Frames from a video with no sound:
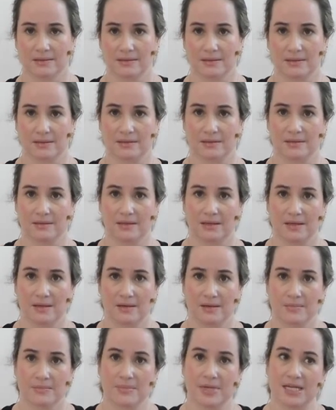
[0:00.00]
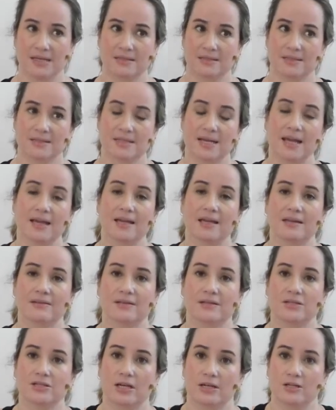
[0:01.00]
It means taking
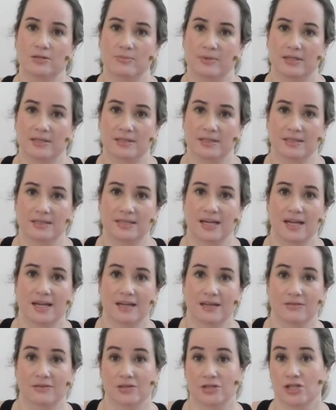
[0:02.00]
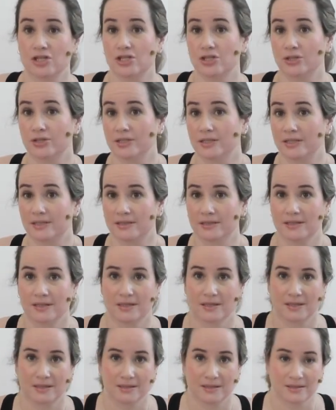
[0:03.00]
the judgment and taking the should
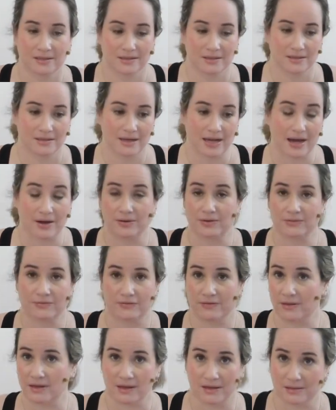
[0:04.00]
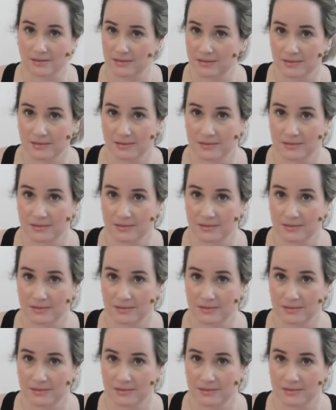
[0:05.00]
out of things.